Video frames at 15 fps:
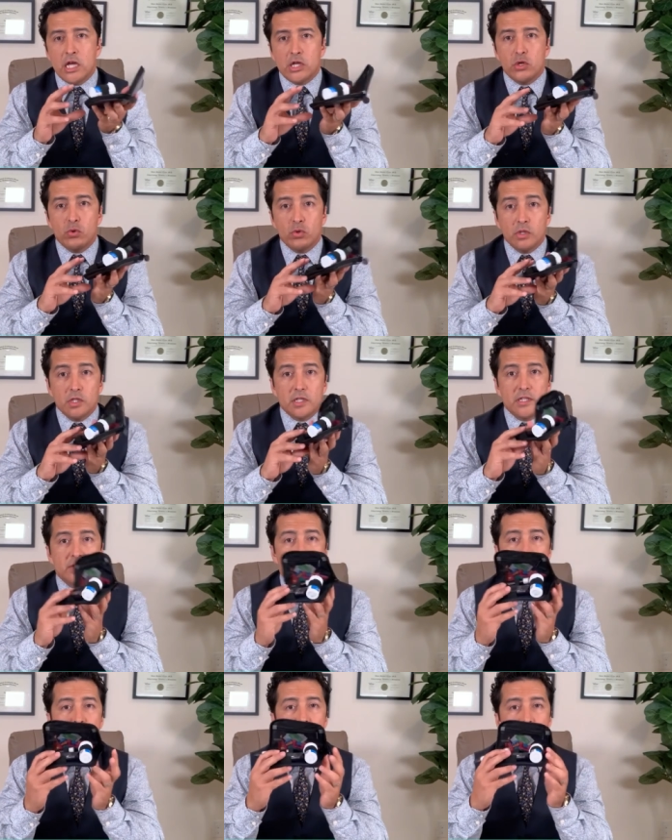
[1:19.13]
You really
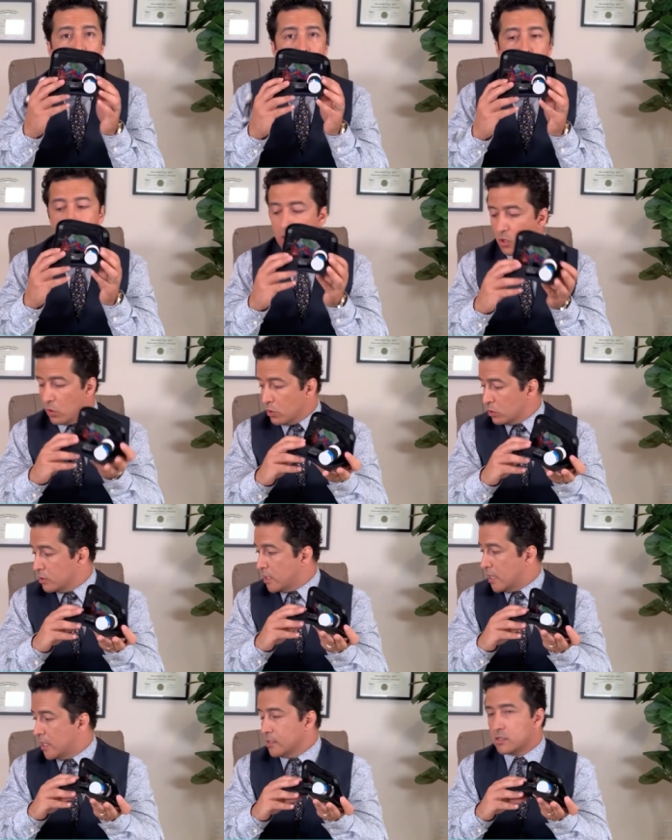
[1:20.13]
need to be really
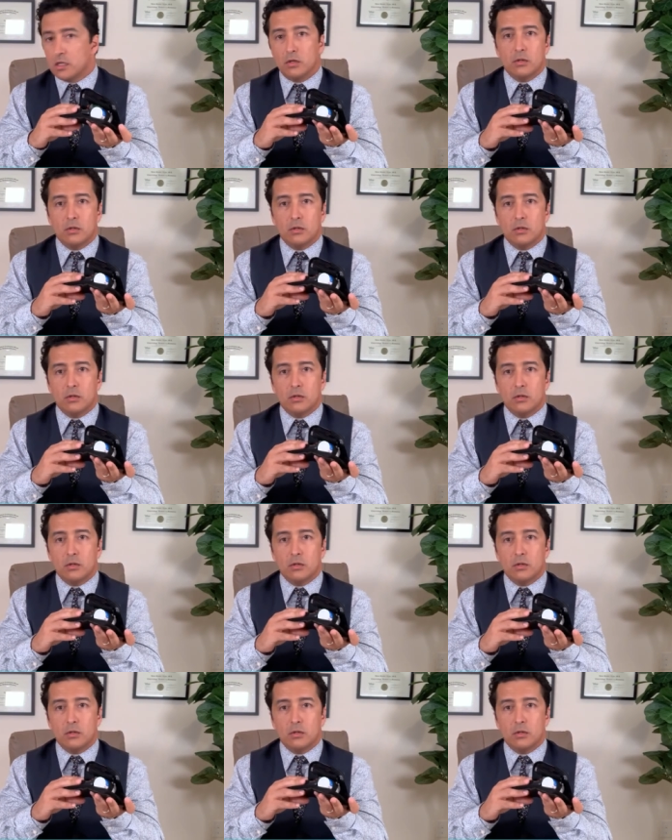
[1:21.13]
organized.